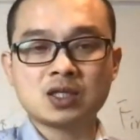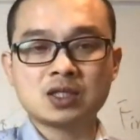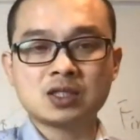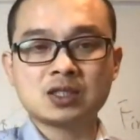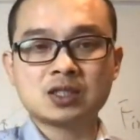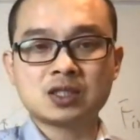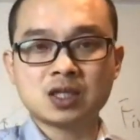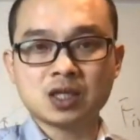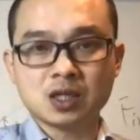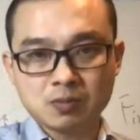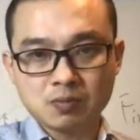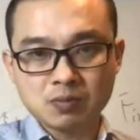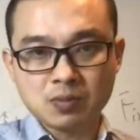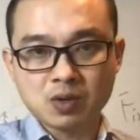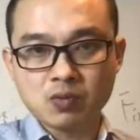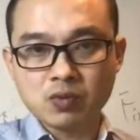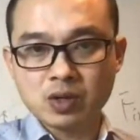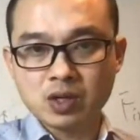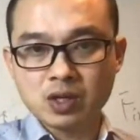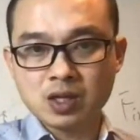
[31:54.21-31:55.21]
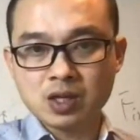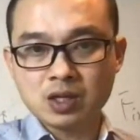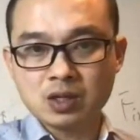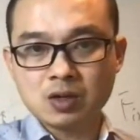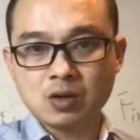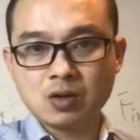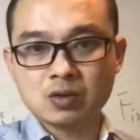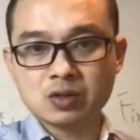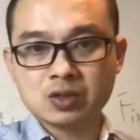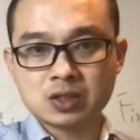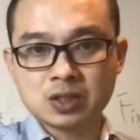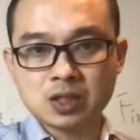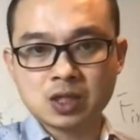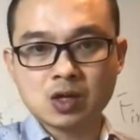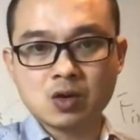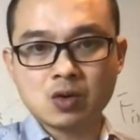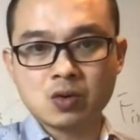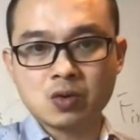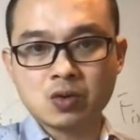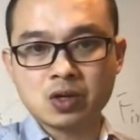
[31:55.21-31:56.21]
sick meridian or sick
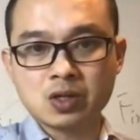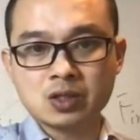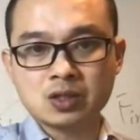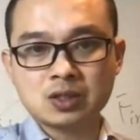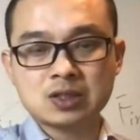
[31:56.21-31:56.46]
organs,